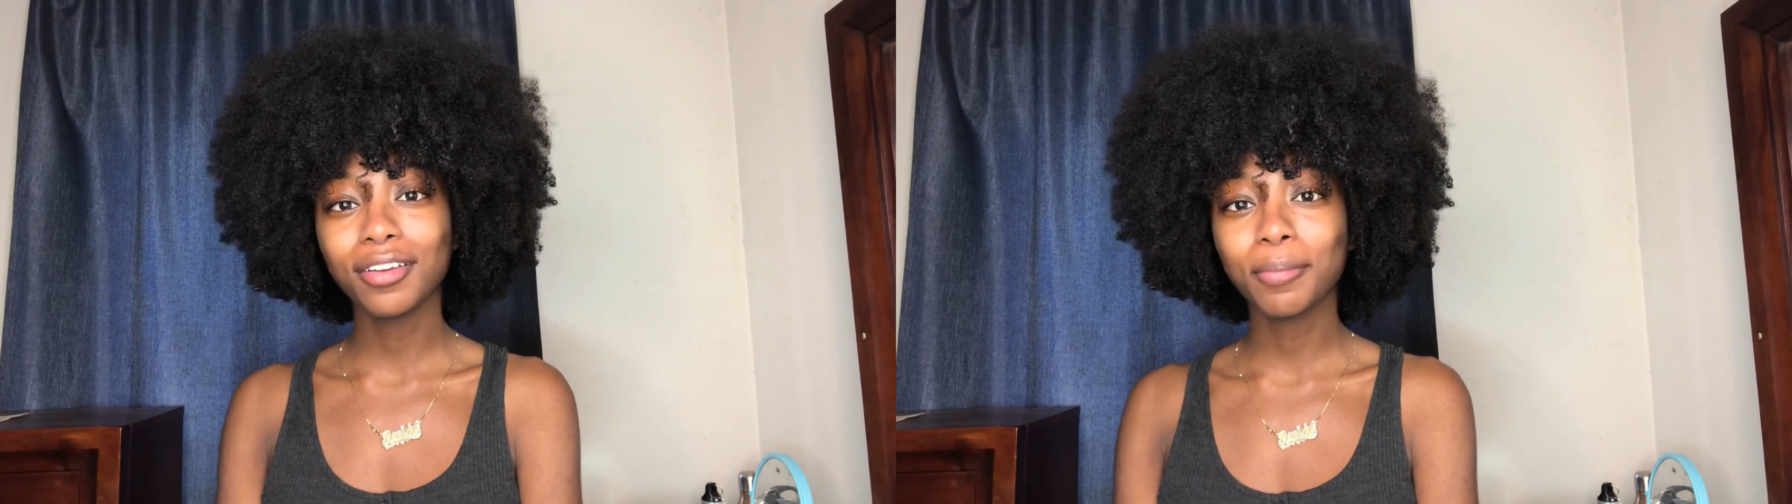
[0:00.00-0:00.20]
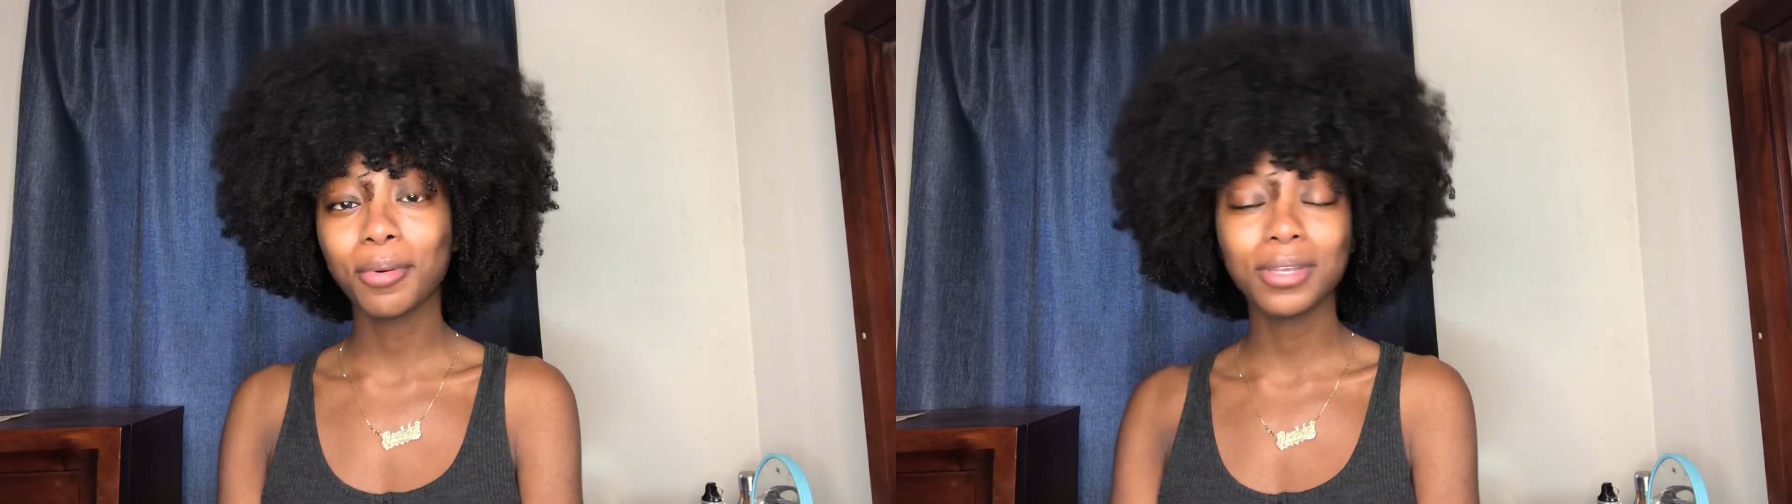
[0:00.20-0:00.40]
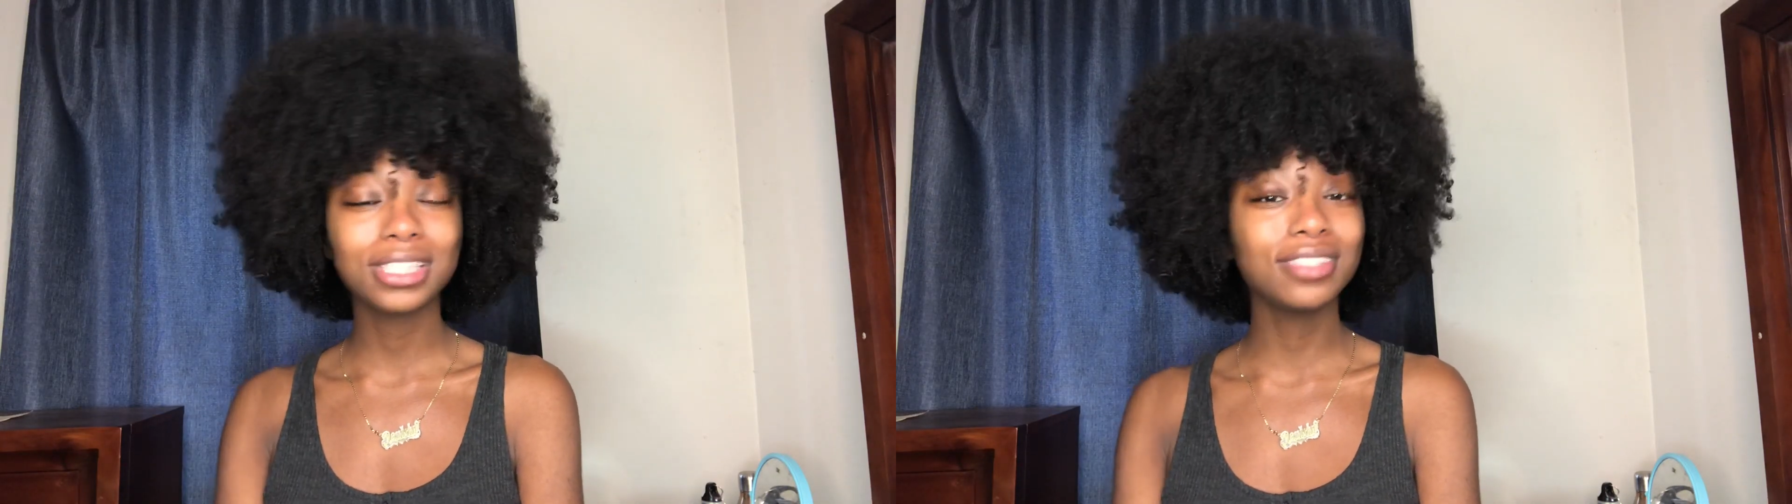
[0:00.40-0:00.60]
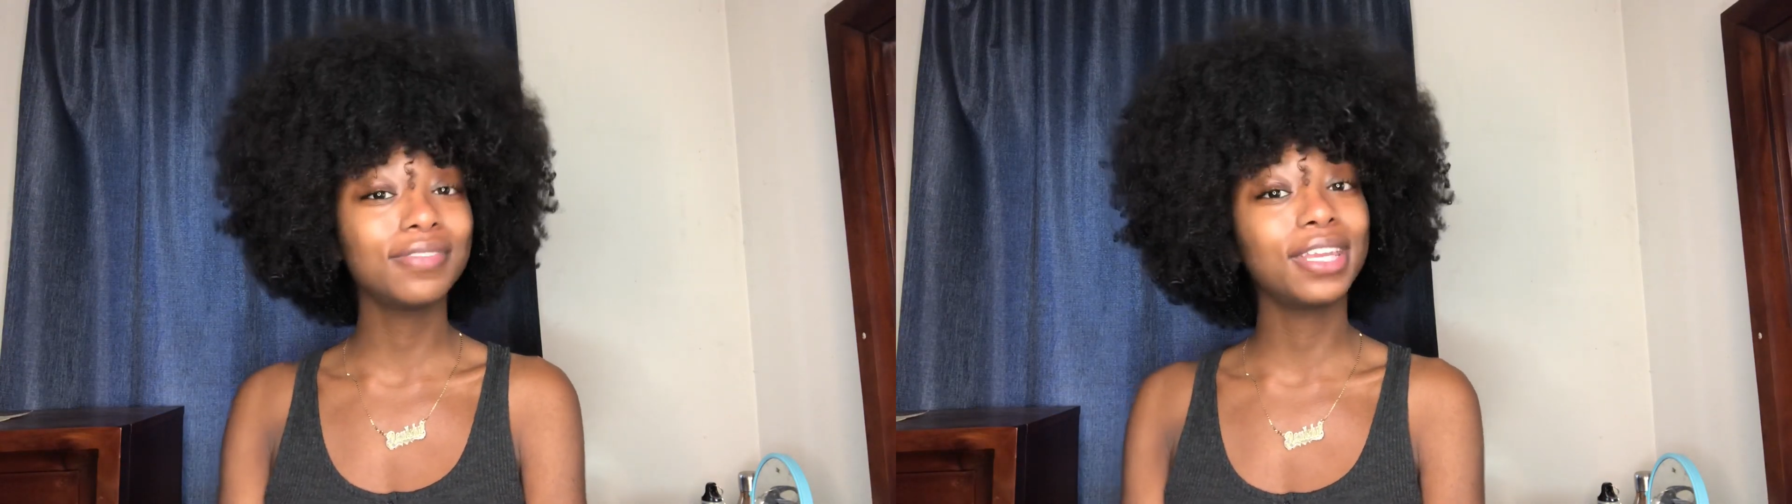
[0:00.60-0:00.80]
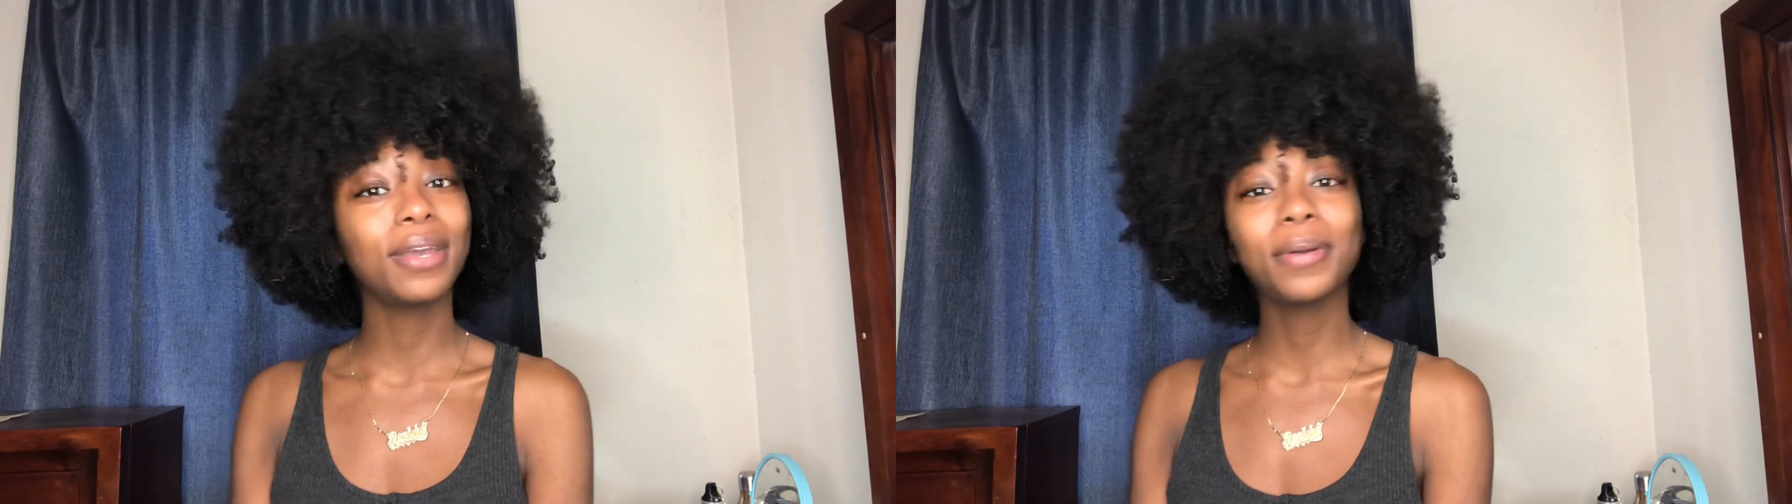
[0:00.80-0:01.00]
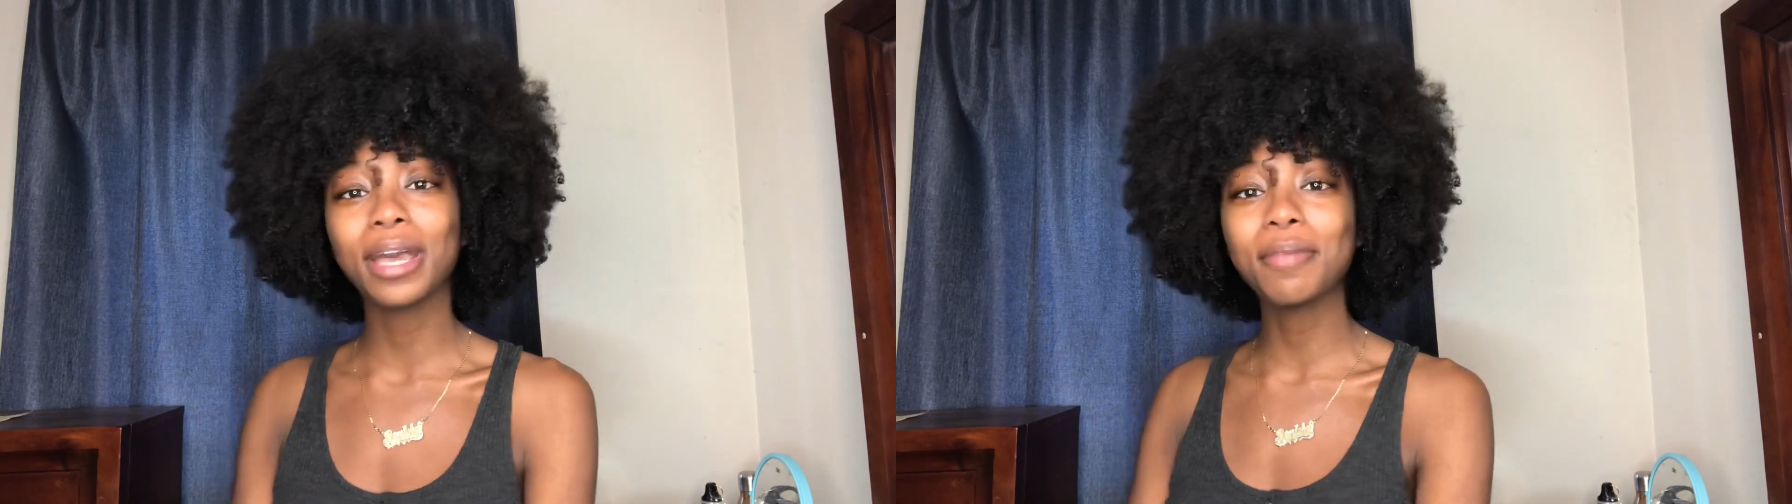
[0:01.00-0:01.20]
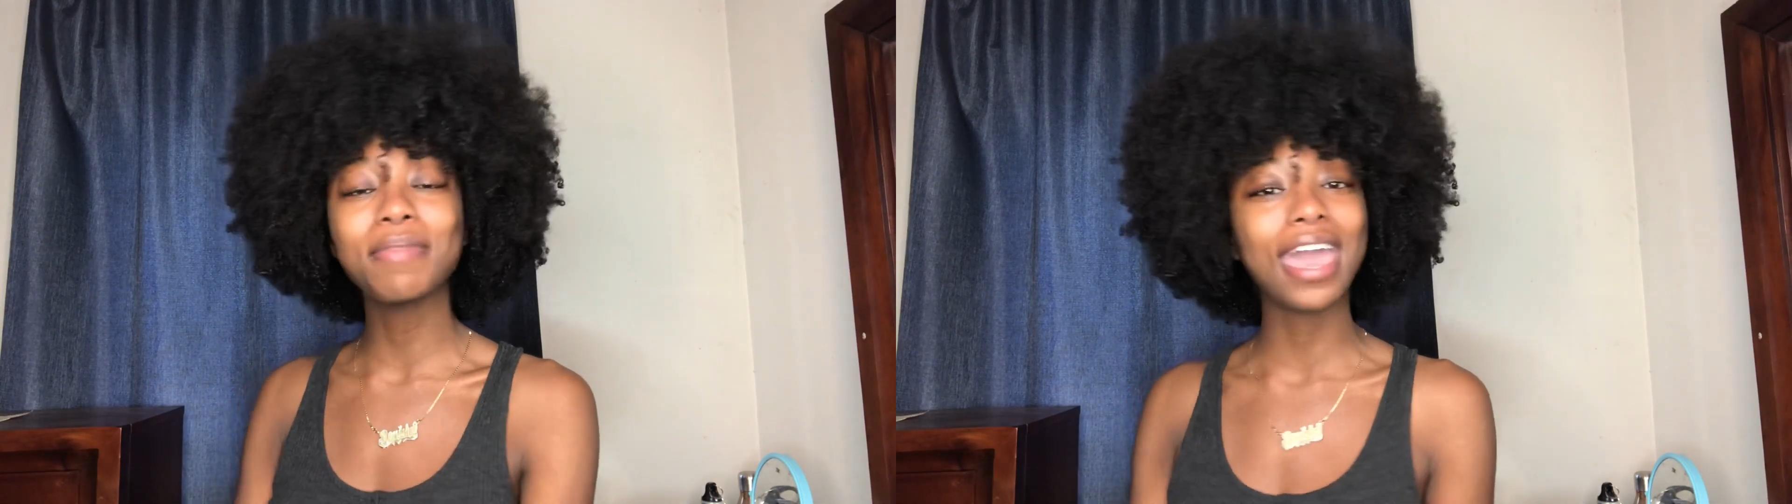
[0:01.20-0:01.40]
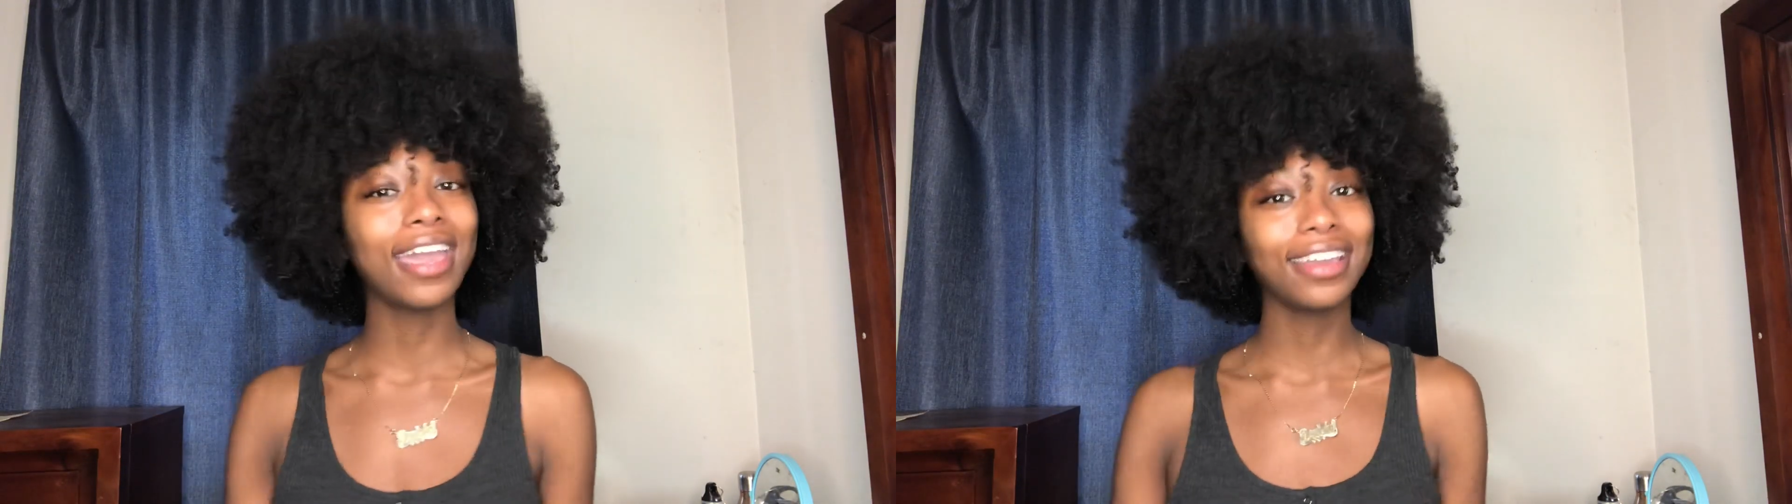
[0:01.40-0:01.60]
Pause this video, come
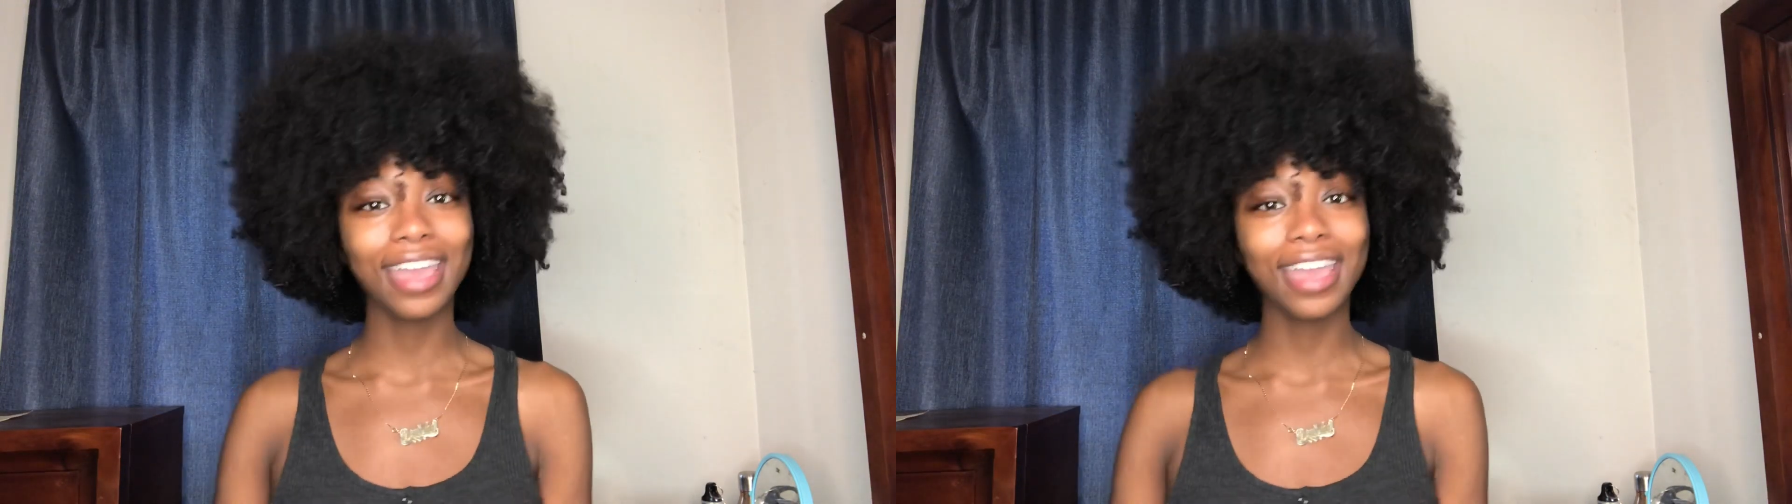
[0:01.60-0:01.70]
back